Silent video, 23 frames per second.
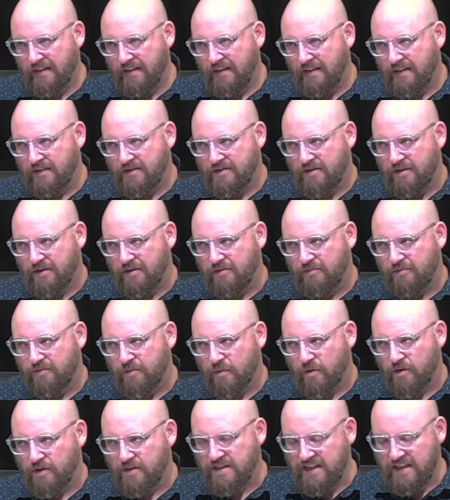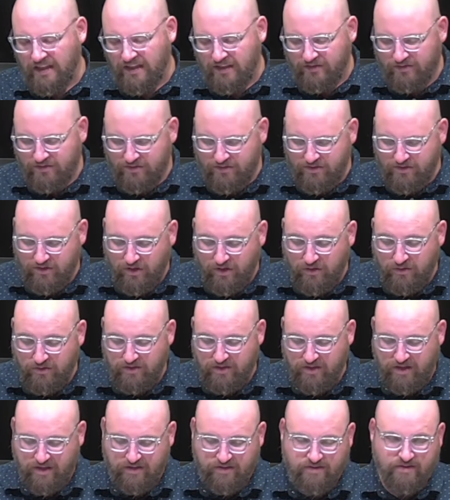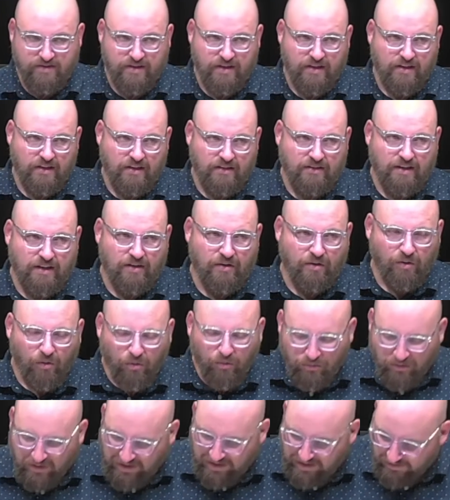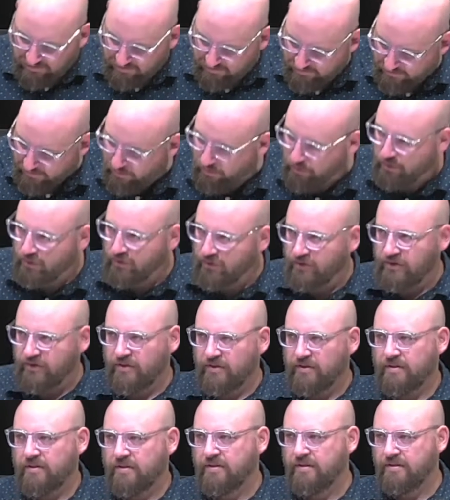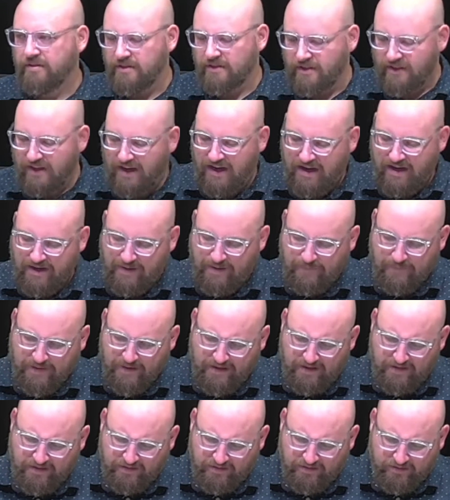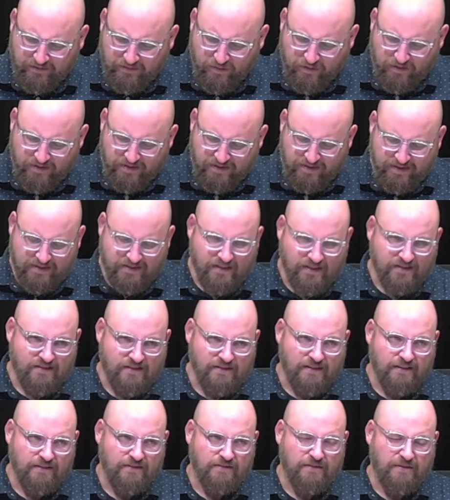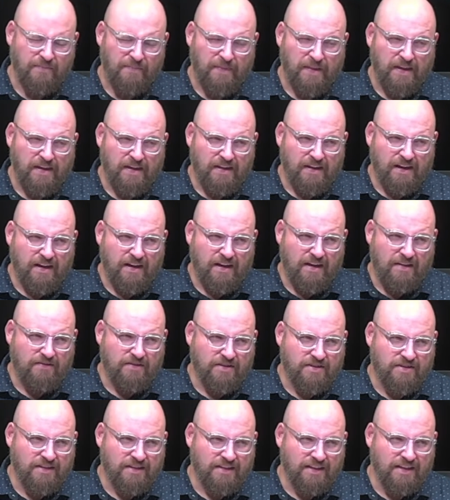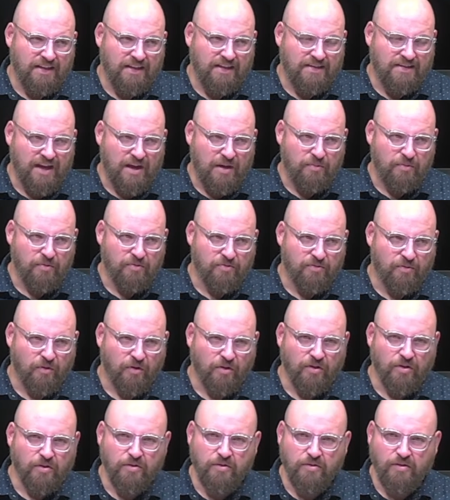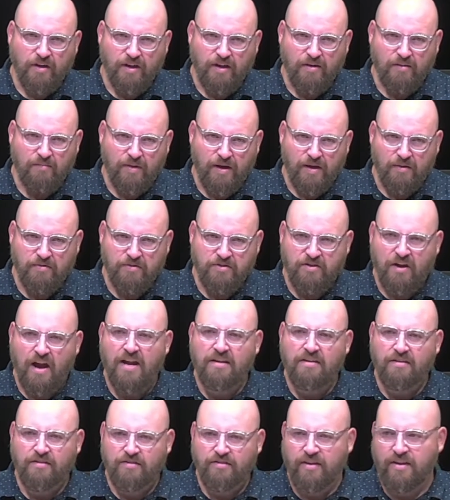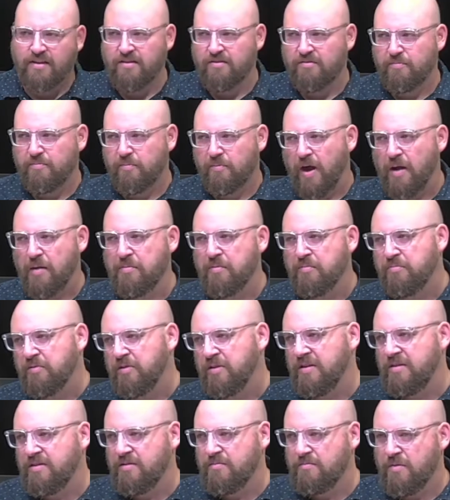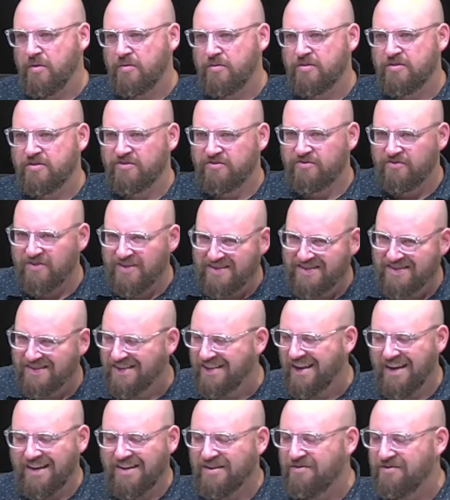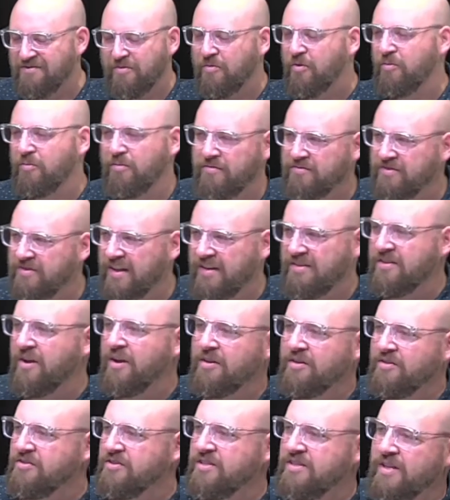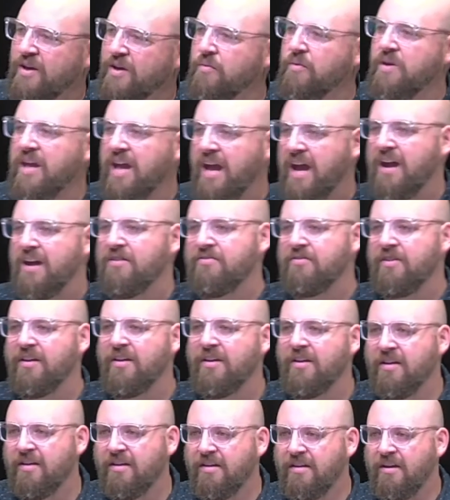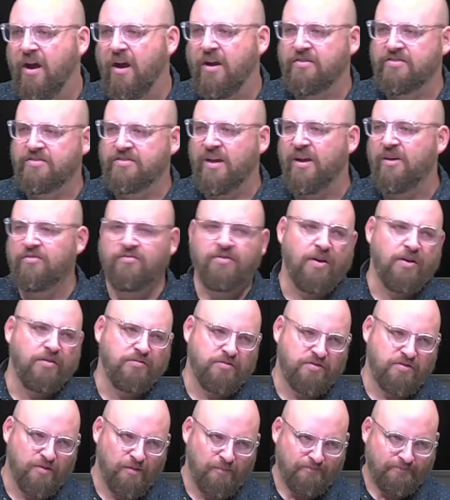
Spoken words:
And Psalm 14 shows us that only fools deny the Lord's existence. I have a silly example for you. I was trying to think of probably the most sophisticated form of technology that we have, our cell phones.